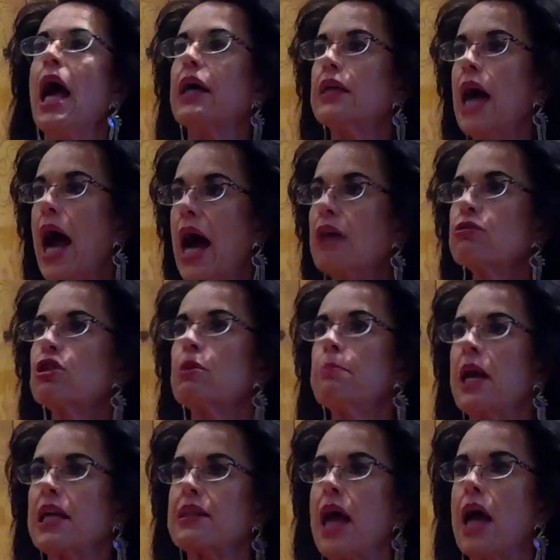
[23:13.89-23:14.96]
and how to
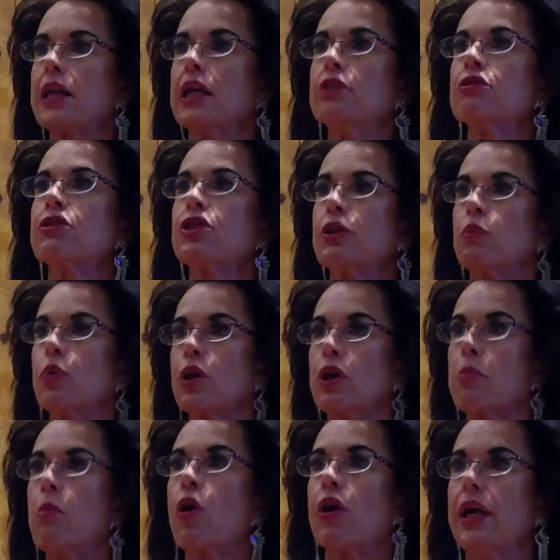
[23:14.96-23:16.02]
make that energy
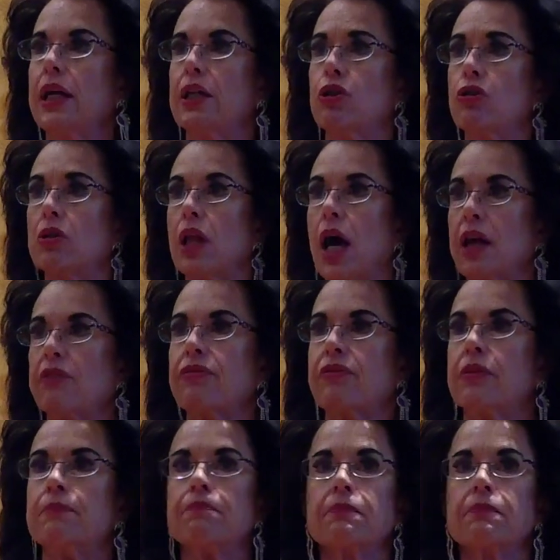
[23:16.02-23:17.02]
work more in your life.